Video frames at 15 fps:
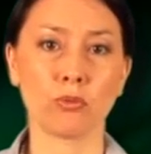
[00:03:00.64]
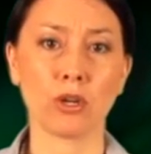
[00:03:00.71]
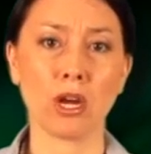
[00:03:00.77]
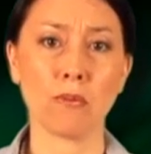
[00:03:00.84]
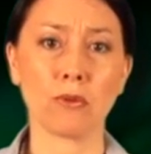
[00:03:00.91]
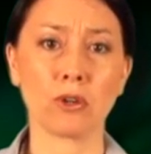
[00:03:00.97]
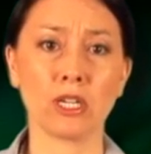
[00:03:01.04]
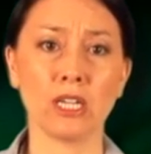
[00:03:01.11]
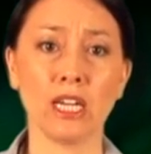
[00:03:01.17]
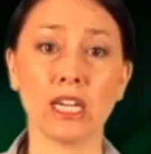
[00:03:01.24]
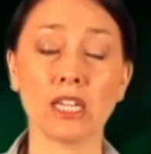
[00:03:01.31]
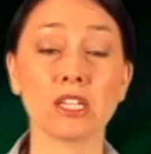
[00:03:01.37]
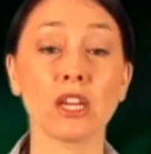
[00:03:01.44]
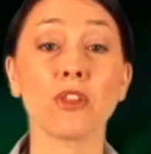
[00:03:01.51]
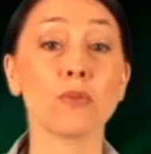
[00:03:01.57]
property
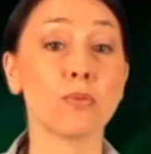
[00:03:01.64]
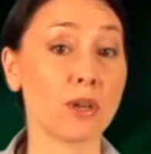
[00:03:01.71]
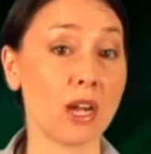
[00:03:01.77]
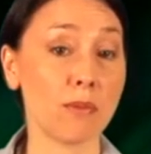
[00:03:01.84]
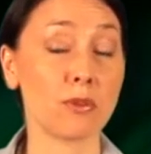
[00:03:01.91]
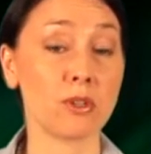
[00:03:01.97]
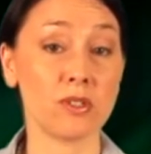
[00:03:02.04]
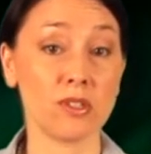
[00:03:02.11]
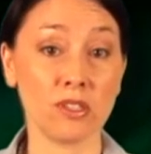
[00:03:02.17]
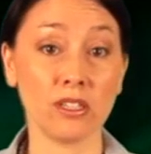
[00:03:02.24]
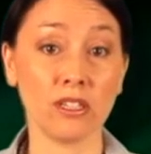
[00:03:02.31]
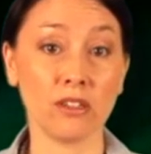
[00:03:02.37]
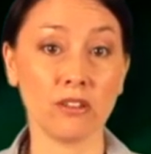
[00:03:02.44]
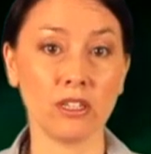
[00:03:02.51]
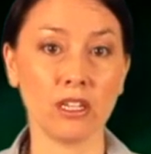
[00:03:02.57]
and other properties in
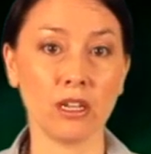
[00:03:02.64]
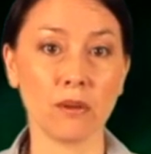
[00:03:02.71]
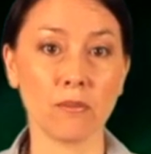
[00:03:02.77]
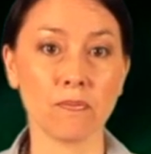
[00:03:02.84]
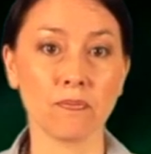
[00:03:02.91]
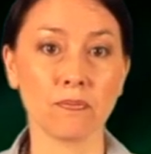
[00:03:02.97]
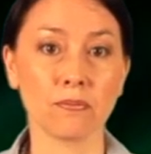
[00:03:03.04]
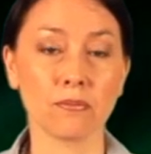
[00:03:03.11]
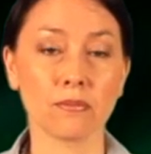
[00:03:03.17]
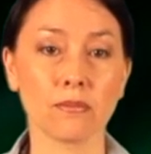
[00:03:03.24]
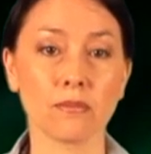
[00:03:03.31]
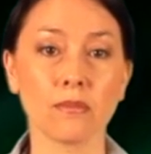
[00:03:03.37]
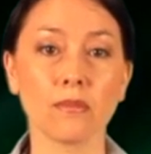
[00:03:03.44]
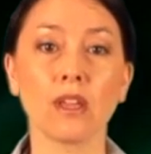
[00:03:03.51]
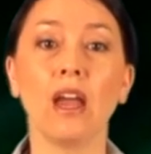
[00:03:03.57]
the area.
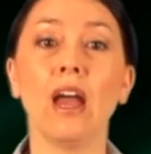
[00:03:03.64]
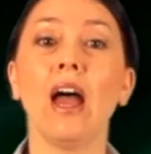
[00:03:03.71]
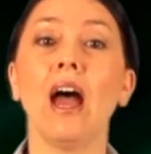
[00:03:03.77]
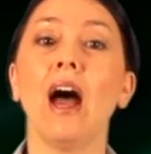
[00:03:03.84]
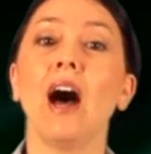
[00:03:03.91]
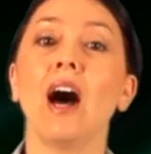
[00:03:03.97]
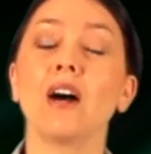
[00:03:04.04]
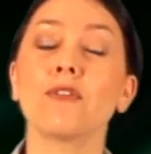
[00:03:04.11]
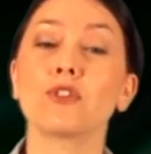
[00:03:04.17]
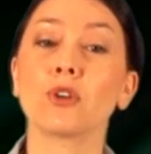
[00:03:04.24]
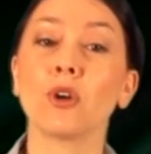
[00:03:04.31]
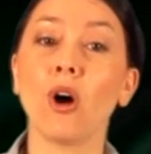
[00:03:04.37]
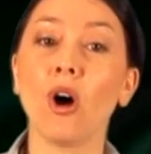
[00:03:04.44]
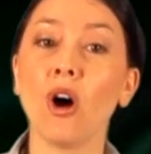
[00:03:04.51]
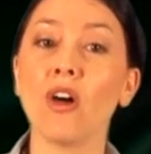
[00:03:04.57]

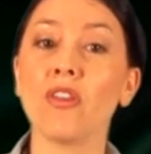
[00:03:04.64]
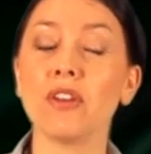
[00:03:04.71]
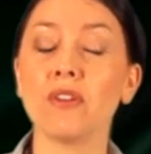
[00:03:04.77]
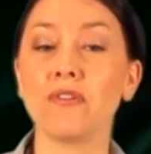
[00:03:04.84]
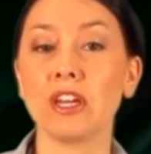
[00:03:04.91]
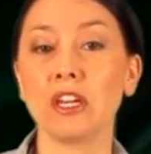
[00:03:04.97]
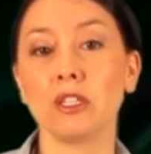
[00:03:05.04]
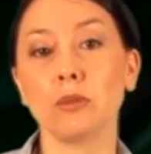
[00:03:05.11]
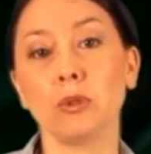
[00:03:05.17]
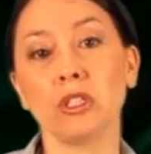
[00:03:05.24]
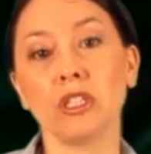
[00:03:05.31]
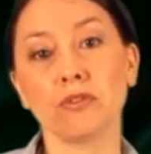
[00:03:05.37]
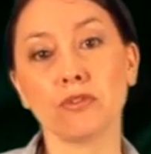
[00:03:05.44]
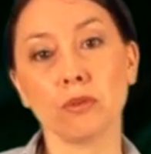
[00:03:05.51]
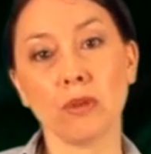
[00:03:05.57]
After all the available
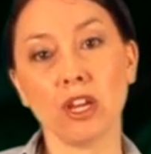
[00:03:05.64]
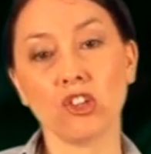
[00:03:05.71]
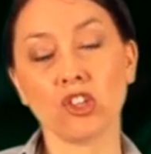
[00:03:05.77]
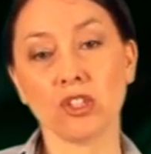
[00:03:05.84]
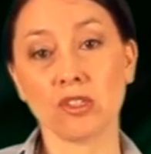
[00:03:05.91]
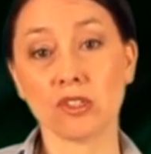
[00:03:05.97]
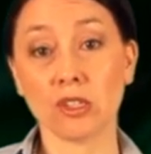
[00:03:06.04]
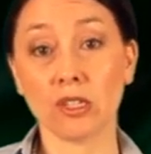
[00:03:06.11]
information is